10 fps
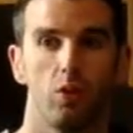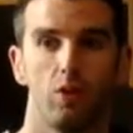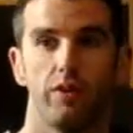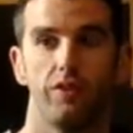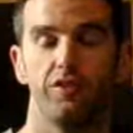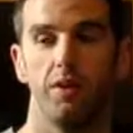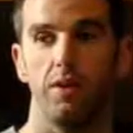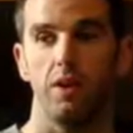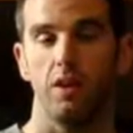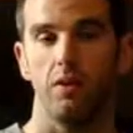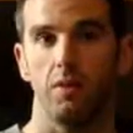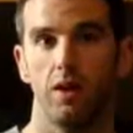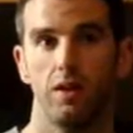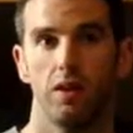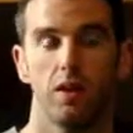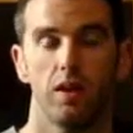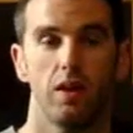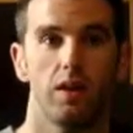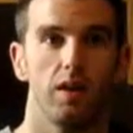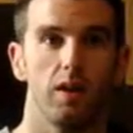or send me an email,
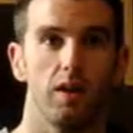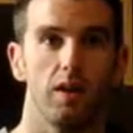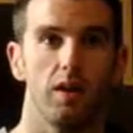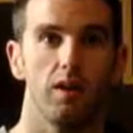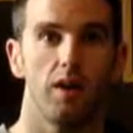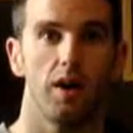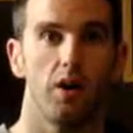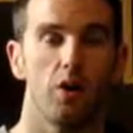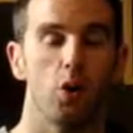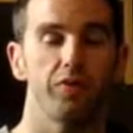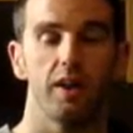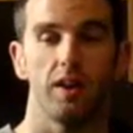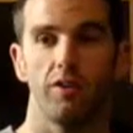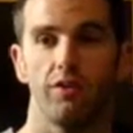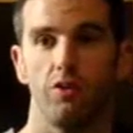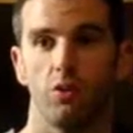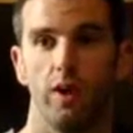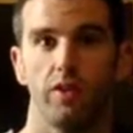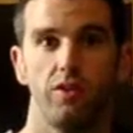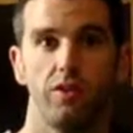and hopefully I can answer your
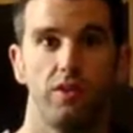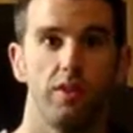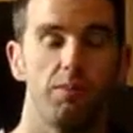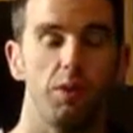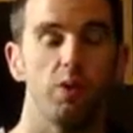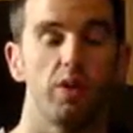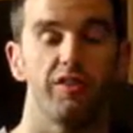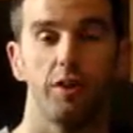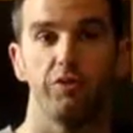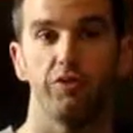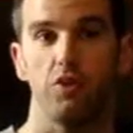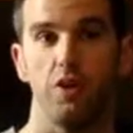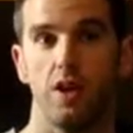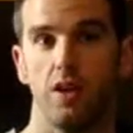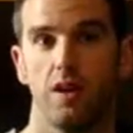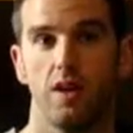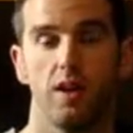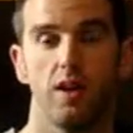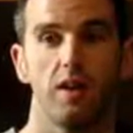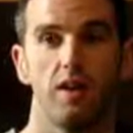questions, and then maybe we can set up a screen,
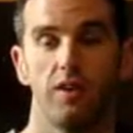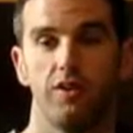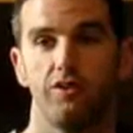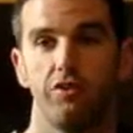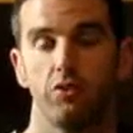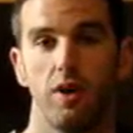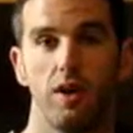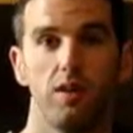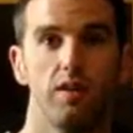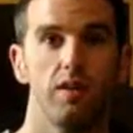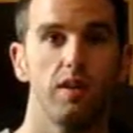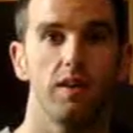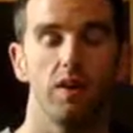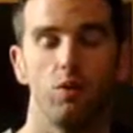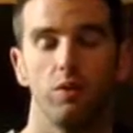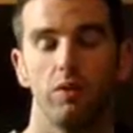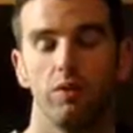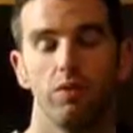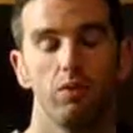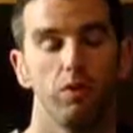get you screened, get you
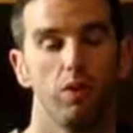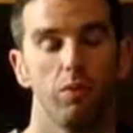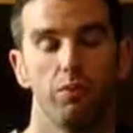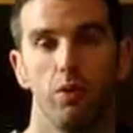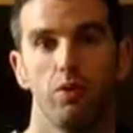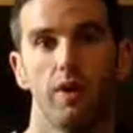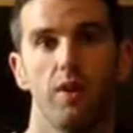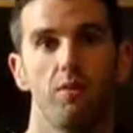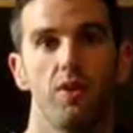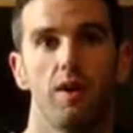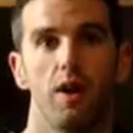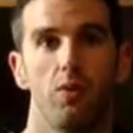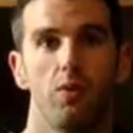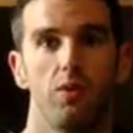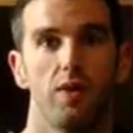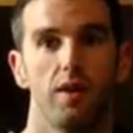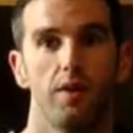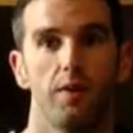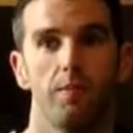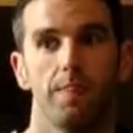a program written out,
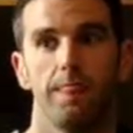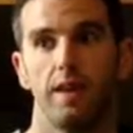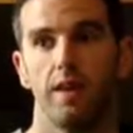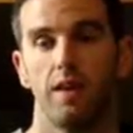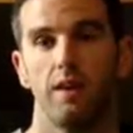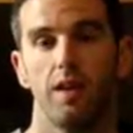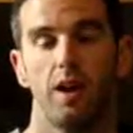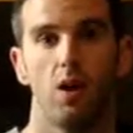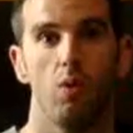and